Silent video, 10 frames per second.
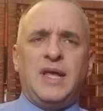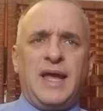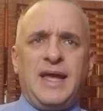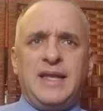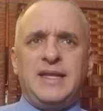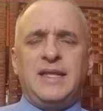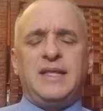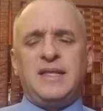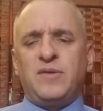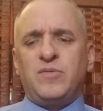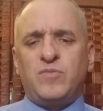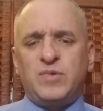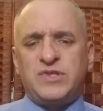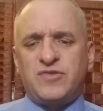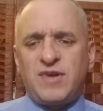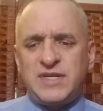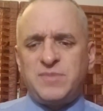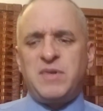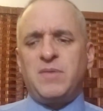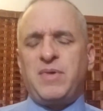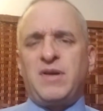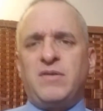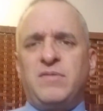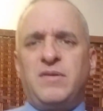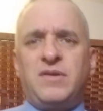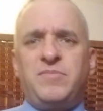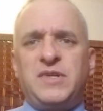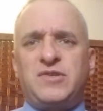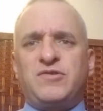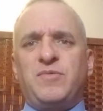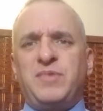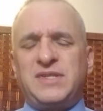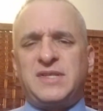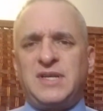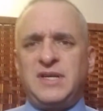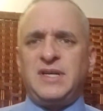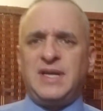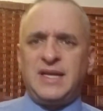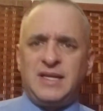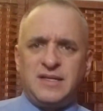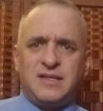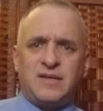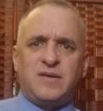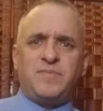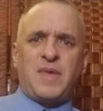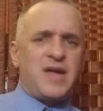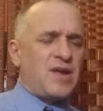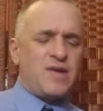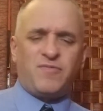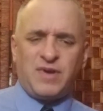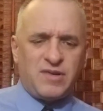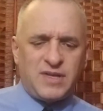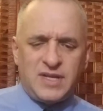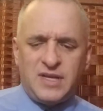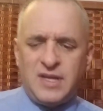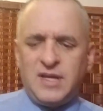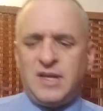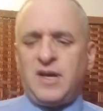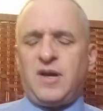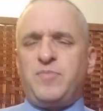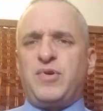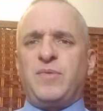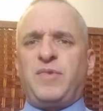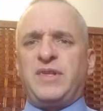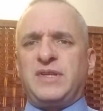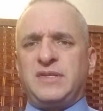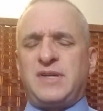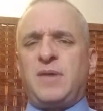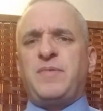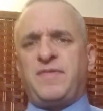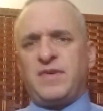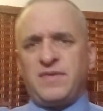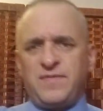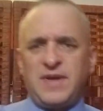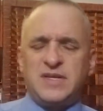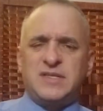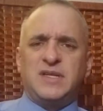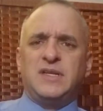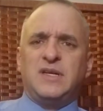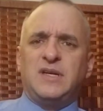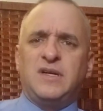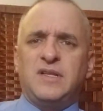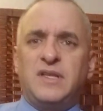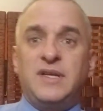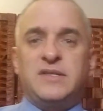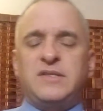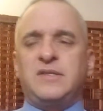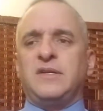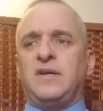And what strikes me about Mitchell Trubisky, and I really put him on the top of a fantasy list,